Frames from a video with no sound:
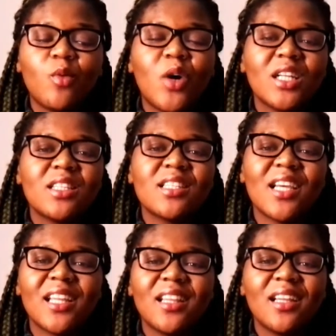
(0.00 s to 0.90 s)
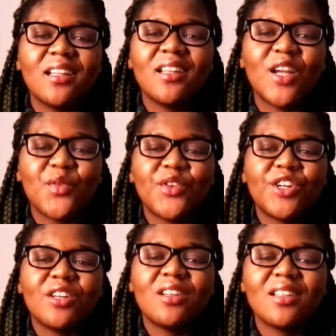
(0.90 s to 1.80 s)
once and then
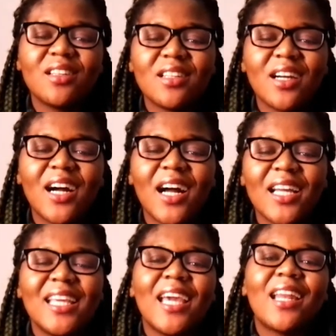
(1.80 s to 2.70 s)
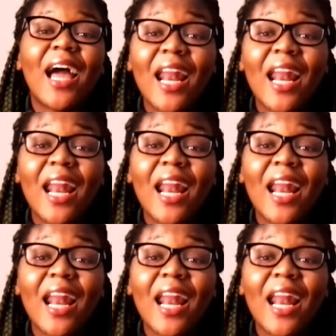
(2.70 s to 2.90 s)
never again.